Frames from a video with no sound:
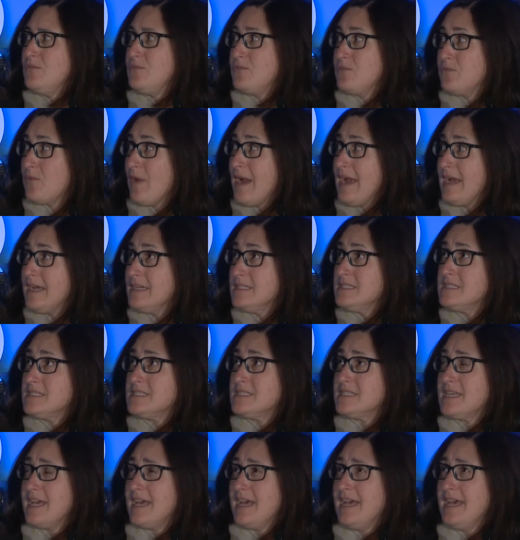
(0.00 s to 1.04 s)

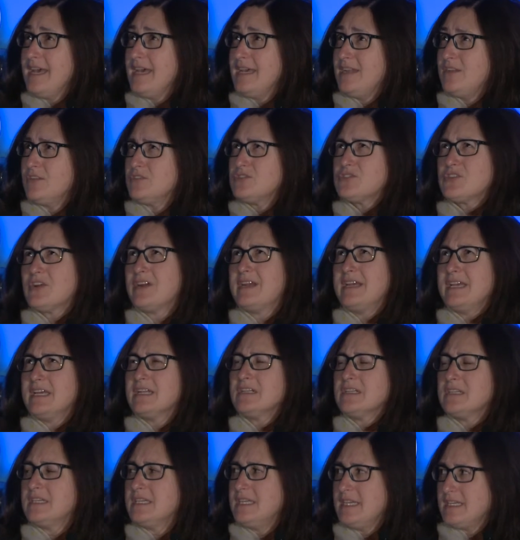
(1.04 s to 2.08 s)
France, and sorry,
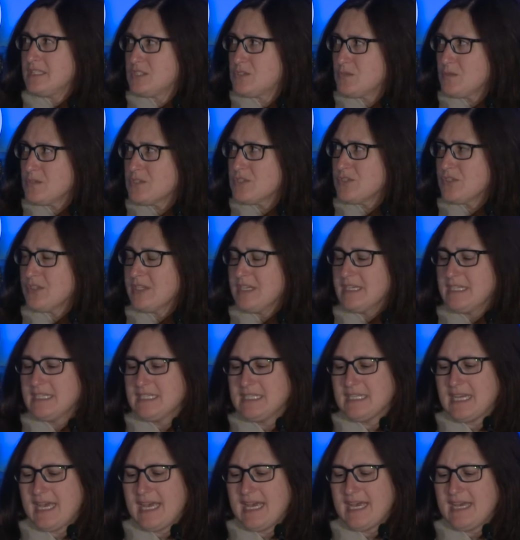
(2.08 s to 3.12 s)
Italy and
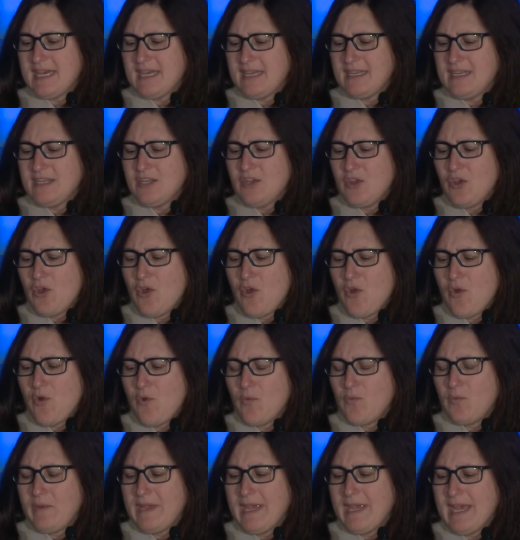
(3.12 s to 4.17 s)
Switzerland, and
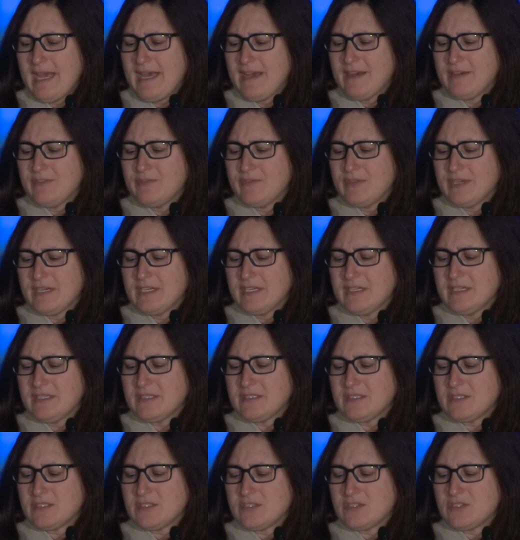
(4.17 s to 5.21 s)
we have uh,
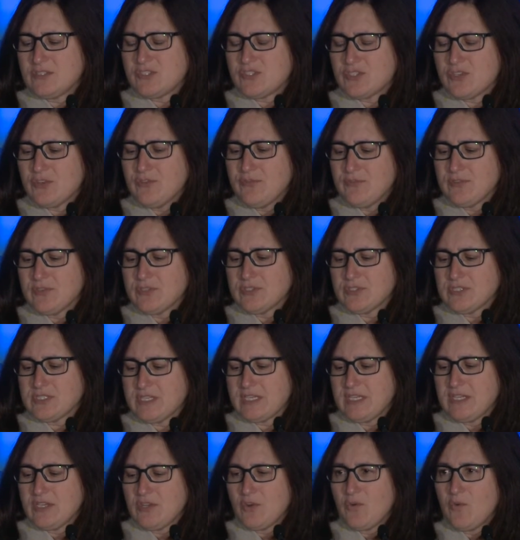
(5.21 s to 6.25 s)
surfers
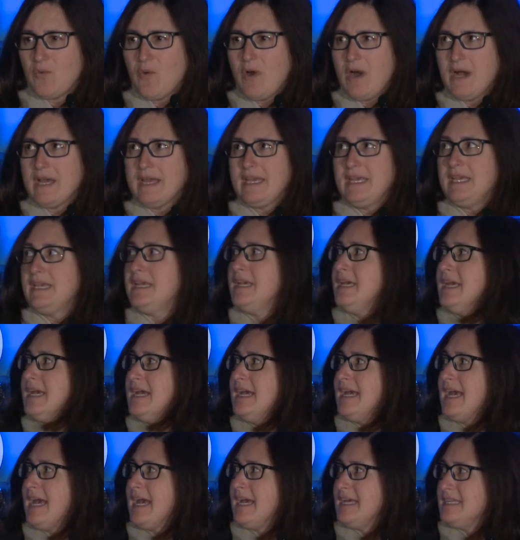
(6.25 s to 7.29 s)
in Hawaii
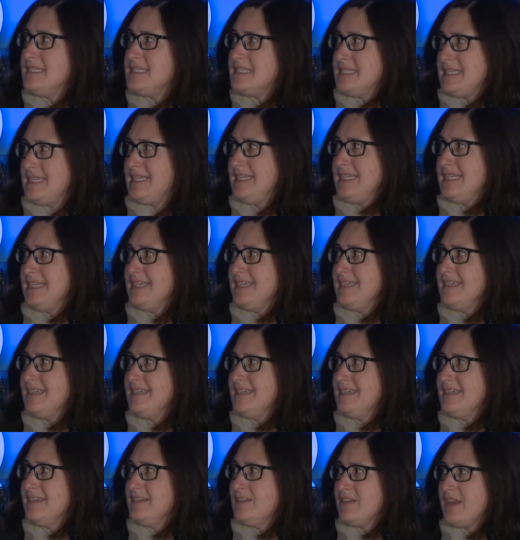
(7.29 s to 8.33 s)
and Tahiti.
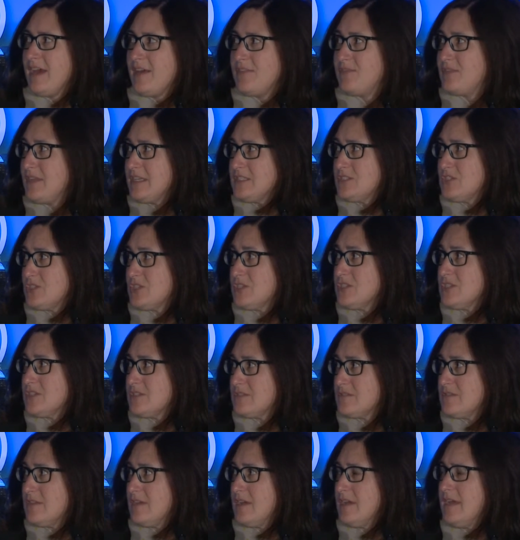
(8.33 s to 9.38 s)
Uh, that's
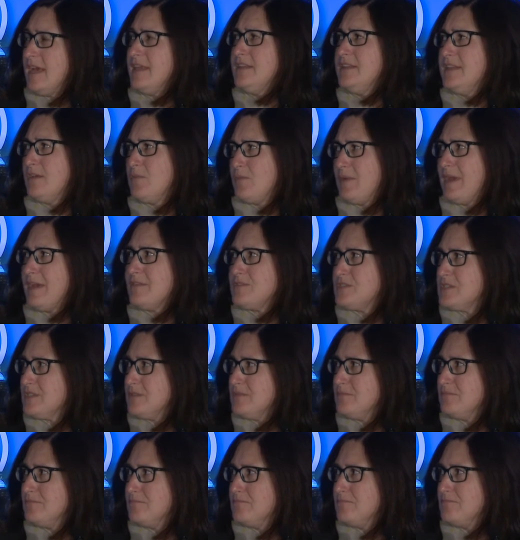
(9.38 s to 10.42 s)
just, and then we have
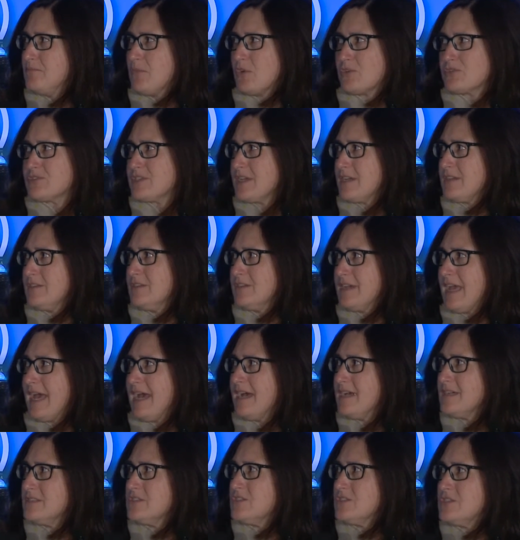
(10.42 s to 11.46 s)
some motorcycle
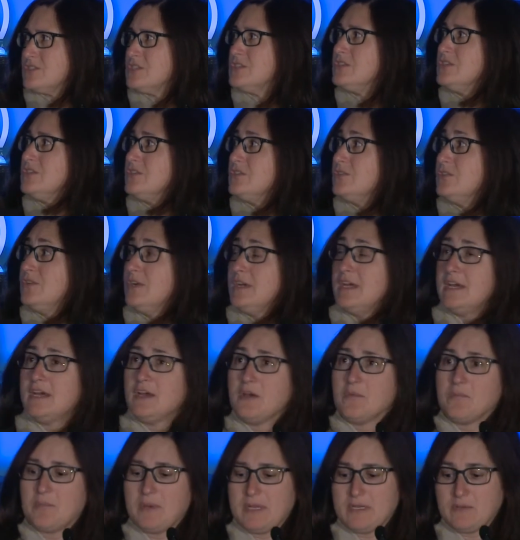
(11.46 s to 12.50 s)
gags too.
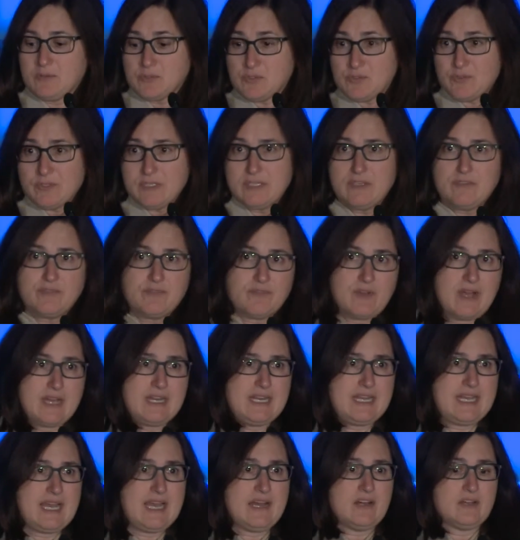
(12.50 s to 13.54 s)
But it was really
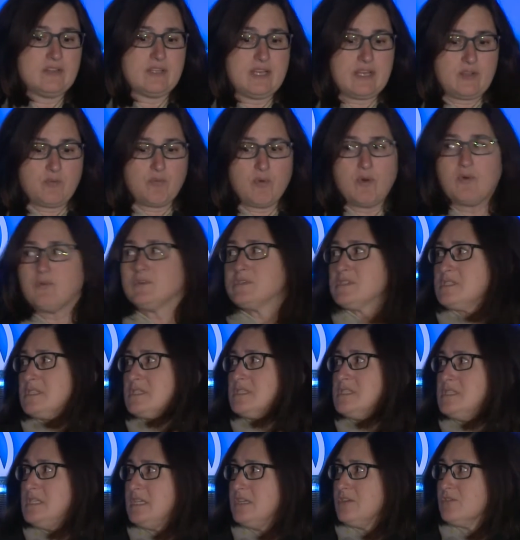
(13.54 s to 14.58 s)
finding out like what was the
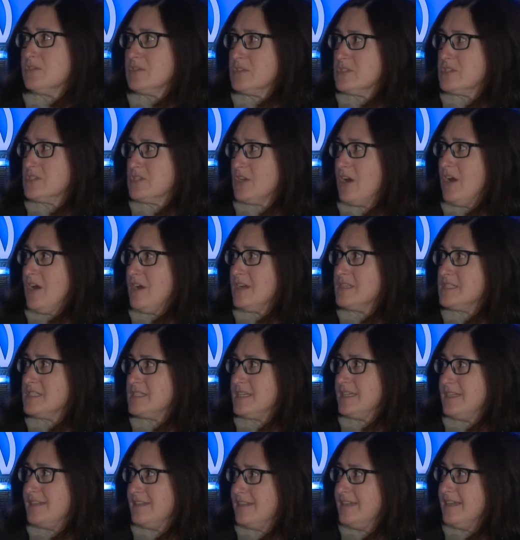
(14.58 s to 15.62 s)
secret sauce
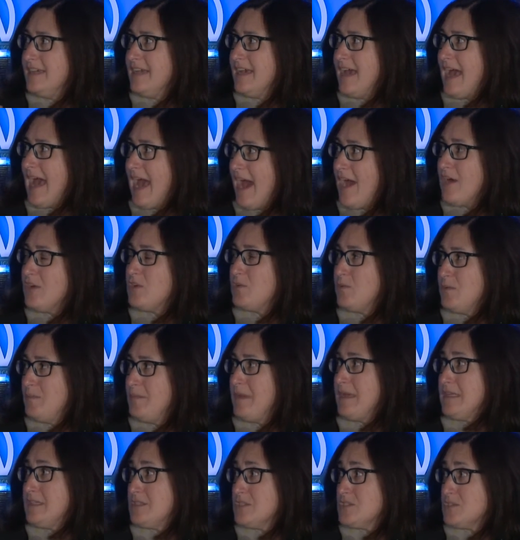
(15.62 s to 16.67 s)
and how can we
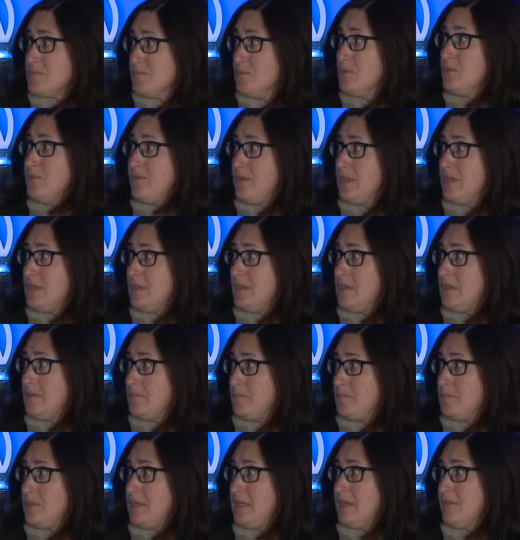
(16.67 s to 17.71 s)
make this movie
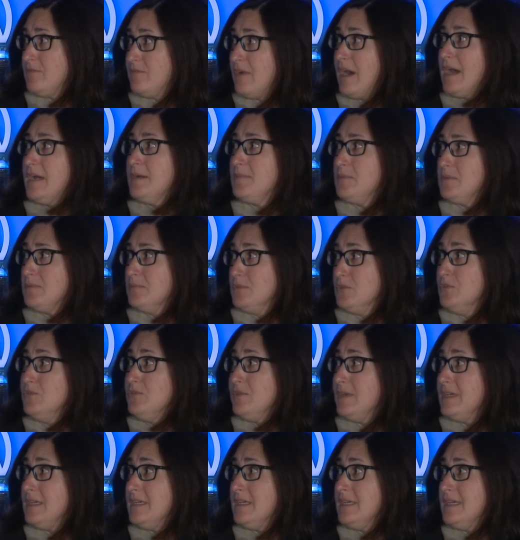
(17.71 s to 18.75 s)
be a Bible
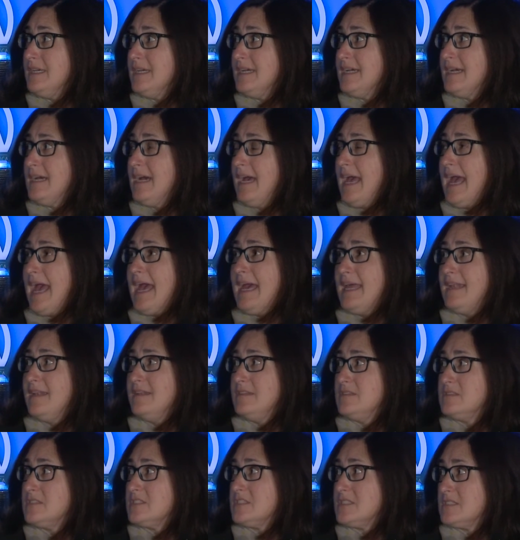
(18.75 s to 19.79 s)
movie
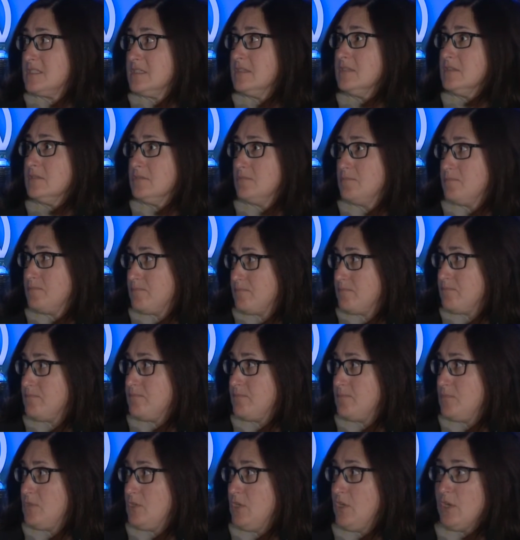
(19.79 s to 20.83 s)
and still
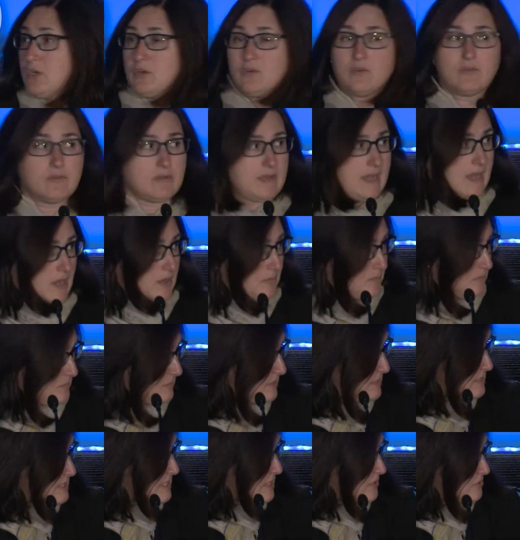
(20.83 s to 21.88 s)
you know, help
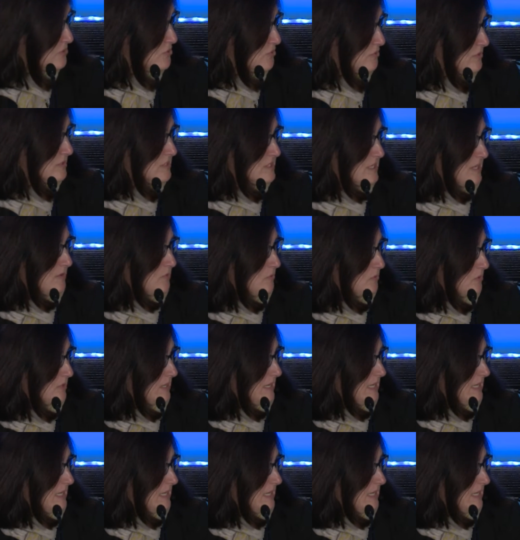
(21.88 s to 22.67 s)
the territories that we're